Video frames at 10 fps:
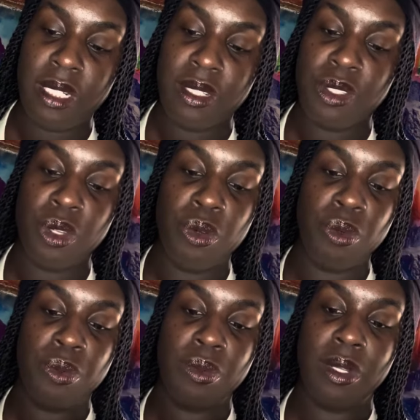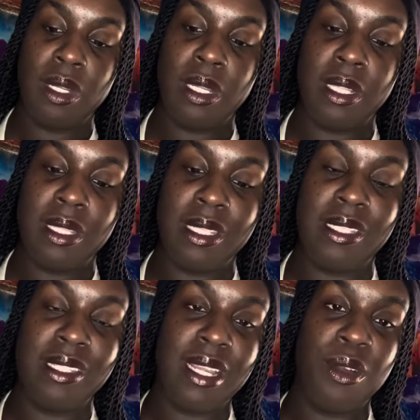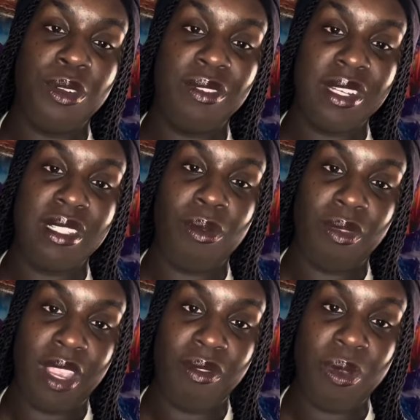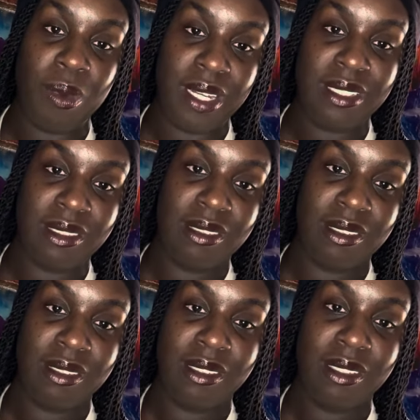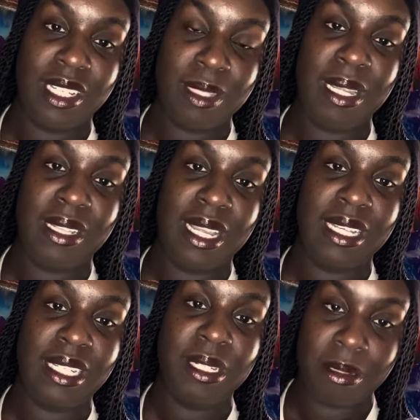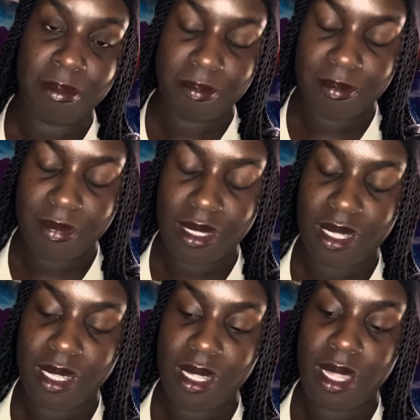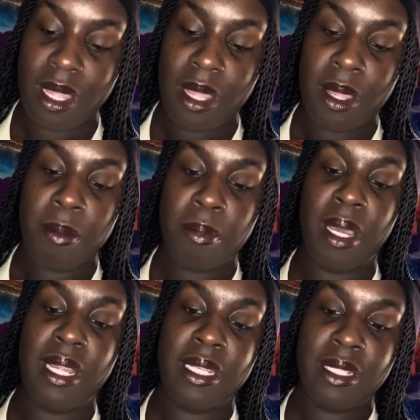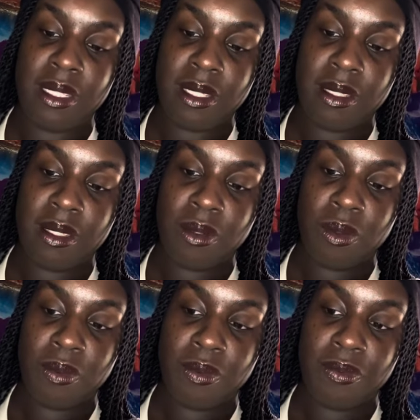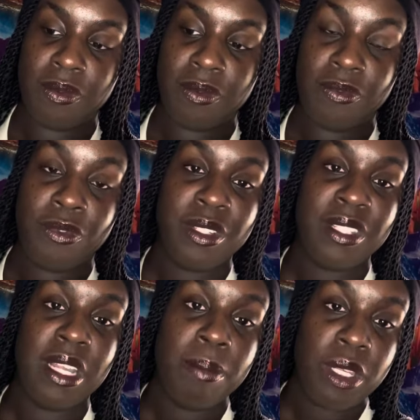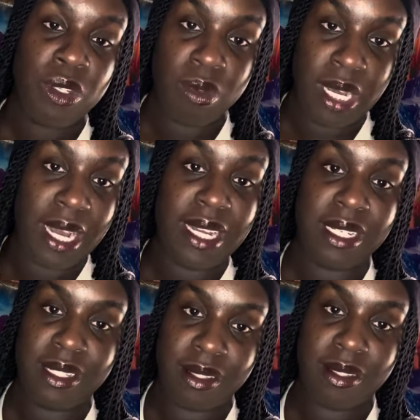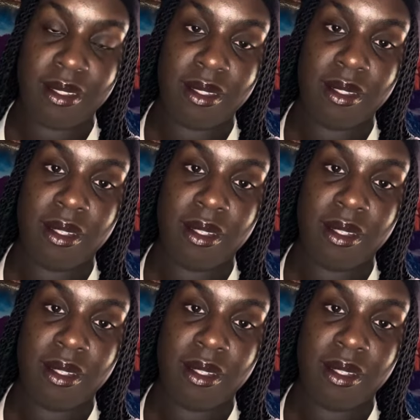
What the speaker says: So this is not going to resonate with everyone. Let's make that clear. But for some of you guys,